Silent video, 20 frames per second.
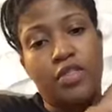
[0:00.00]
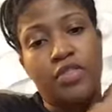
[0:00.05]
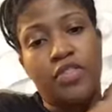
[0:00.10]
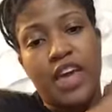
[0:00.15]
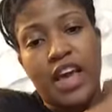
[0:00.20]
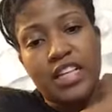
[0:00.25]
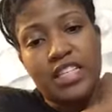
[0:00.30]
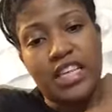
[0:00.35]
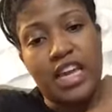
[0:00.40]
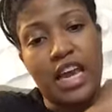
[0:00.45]

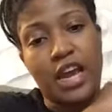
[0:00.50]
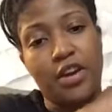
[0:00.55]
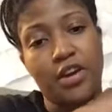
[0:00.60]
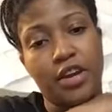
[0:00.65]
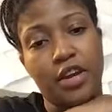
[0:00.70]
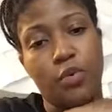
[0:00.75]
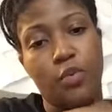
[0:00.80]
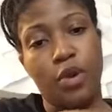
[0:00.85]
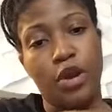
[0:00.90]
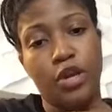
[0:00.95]
that's an
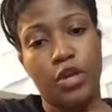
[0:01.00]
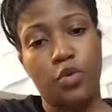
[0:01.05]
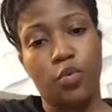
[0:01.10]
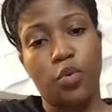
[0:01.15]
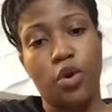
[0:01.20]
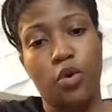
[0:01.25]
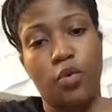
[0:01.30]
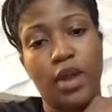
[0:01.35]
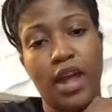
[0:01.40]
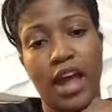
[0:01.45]
area where you
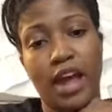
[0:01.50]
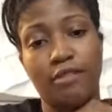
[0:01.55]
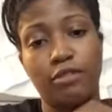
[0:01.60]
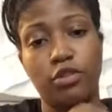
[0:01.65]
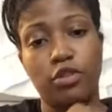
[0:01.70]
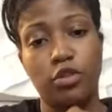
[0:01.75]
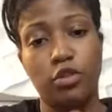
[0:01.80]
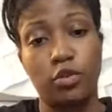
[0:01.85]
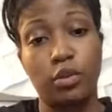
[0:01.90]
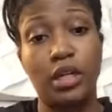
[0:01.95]
won't have
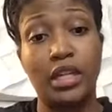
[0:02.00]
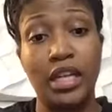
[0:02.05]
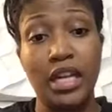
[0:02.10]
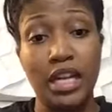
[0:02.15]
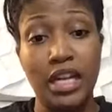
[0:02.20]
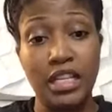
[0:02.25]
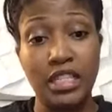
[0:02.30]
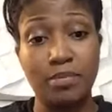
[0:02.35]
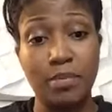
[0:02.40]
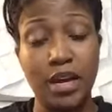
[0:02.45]
to clean
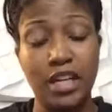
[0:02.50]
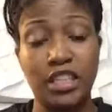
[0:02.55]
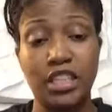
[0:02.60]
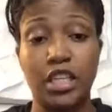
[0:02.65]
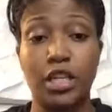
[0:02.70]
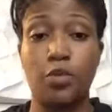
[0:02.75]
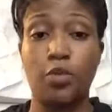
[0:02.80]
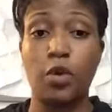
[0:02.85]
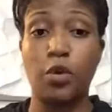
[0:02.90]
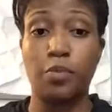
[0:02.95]
as much and
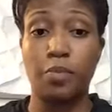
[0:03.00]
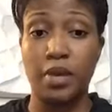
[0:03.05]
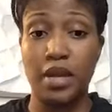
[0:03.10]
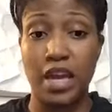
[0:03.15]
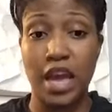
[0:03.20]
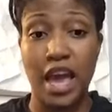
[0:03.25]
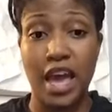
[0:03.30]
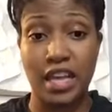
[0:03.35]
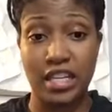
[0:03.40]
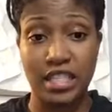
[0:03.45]
it won't be
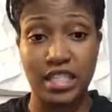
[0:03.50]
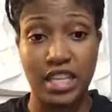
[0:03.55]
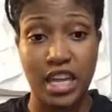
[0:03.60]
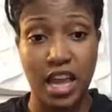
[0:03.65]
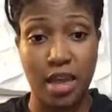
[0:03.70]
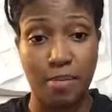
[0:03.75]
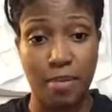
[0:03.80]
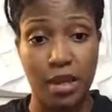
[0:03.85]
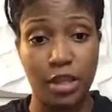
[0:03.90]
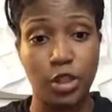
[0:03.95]
as
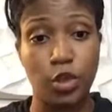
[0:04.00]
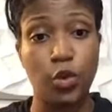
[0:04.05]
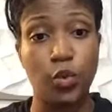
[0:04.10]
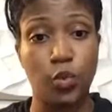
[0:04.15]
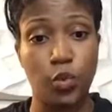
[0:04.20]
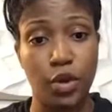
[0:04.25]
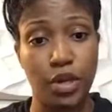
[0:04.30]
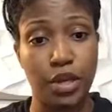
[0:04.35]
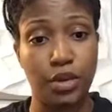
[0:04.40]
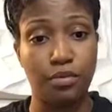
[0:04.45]
damaged
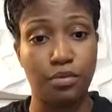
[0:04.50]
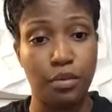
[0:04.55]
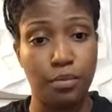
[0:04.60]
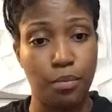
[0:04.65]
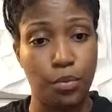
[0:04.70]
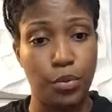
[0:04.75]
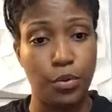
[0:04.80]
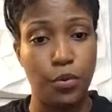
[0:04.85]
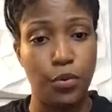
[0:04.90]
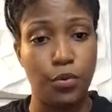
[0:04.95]
when you
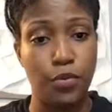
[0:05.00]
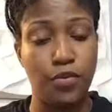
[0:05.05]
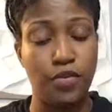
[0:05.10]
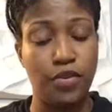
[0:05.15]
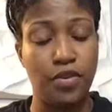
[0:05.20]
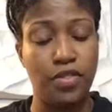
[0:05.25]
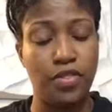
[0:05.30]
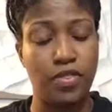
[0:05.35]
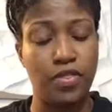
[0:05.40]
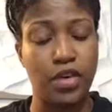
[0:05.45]
remove
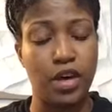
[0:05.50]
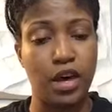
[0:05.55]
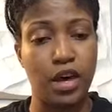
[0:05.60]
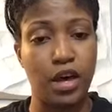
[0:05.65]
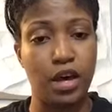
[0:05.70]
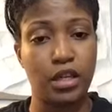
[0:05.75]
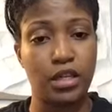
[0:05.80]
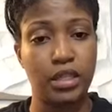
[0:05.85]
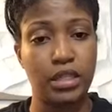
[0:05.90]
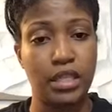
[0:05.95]
the
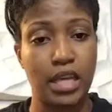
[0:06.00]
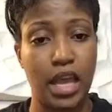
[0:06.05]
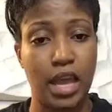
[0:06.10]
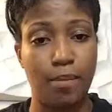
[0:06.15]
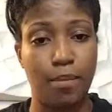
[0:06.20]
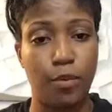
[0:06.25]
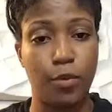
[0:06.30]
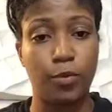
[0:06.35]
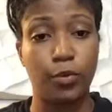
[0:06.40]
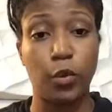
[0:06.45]

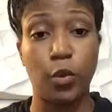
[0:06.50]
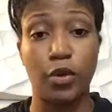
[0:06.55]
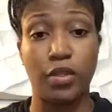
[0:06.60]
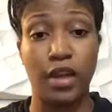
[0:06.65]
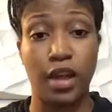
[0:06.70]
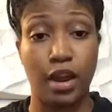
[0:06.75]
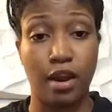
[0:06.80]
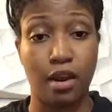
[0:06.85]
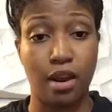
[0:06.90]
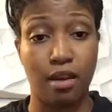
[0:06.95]
table or the
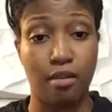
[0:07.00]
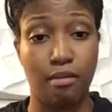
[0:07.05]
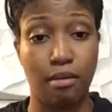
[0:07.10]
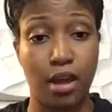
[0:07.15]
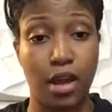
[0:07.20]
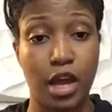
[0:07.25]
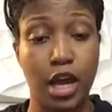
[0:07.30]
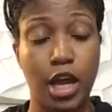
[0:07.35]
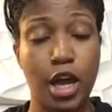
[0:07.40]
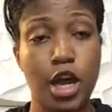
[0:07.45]
area
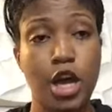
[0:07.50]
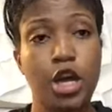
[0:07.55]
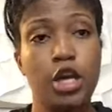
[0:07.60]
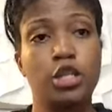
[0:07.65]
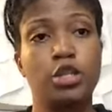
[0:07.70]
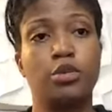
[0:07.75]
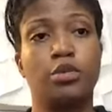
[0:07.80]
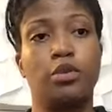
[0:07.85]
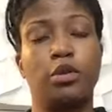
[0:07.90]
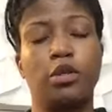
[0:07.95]
rug.
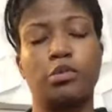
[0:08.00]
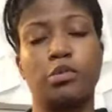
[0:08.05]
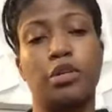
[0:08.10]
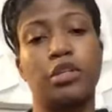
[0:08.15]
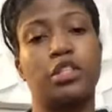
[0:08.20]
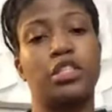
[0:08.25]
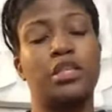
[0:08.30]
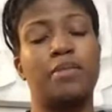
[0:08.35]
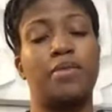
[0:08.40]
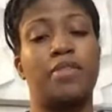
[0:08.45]
So those were
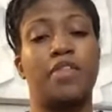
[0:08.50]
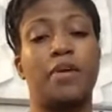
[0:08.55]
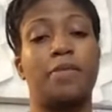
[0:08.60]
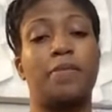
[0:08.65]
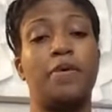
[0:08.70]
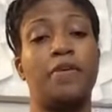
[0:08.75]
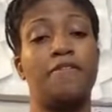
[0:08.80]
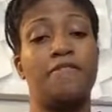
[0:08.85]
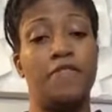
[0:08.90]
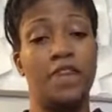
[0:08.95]
some of the
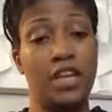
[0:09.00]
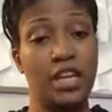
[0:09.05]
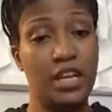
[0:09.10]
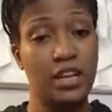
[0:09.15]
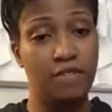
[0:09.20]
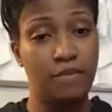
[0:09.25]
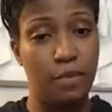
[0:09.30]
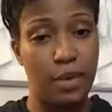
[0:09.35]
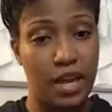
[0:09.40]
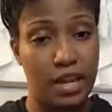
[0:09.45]

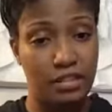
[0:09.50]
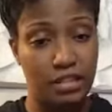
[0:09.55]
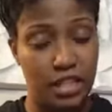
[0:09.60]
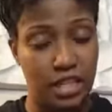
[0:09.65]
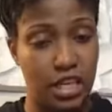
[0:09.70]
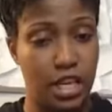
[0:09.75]
preventative ways to